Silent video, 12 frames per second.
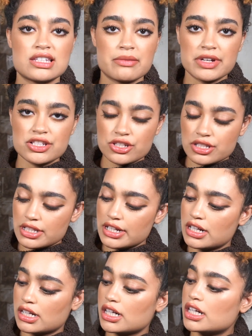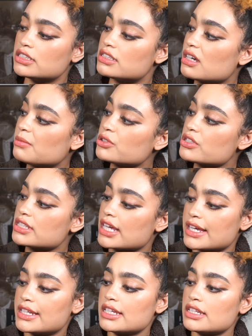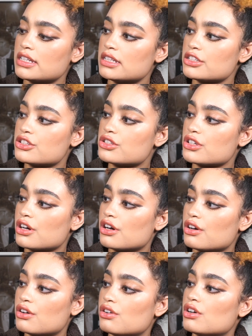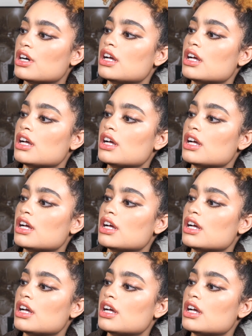I mentioned, they're double-sided, so